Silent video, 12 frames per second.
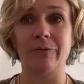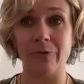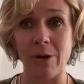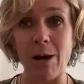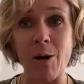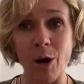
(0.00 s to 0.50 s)

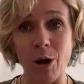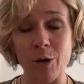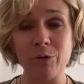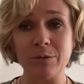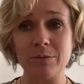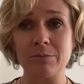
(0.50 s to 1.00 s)
for our
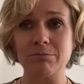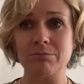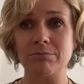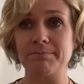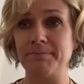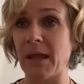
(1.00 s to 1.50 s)
own,
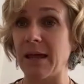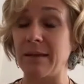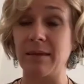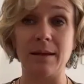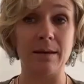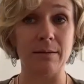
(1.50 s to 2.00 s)
I
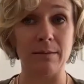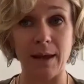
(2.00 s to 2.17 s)
think,